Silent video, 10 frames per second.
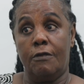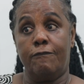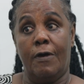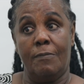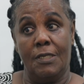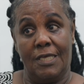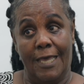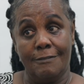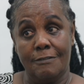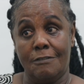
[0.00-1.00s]
of family
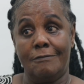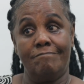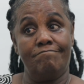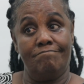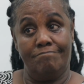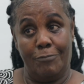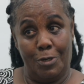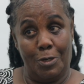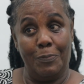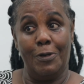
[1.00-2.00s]
cancer
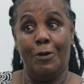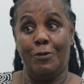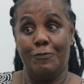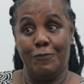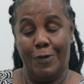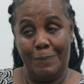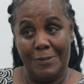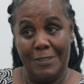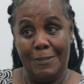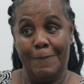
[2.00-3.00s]
break up, a lot of family.